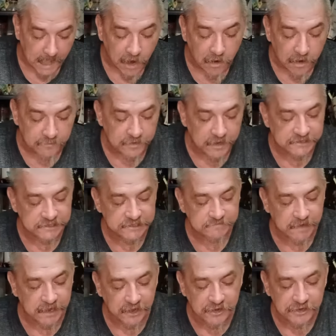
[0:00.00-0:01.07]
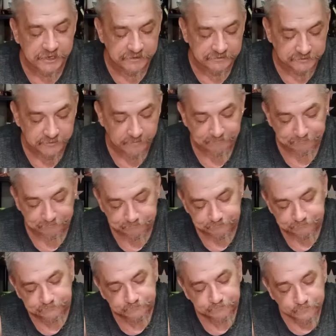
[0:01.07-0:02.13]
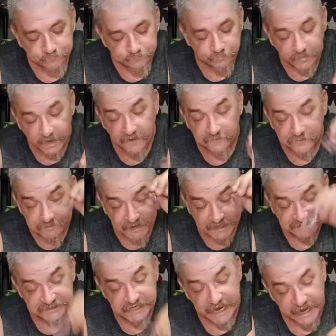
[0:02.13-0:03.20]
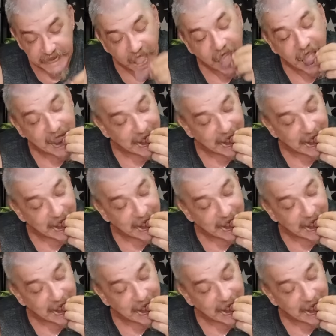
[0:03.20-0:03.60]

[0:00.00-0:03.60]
Oh, I forgot to eat my onions with my steak.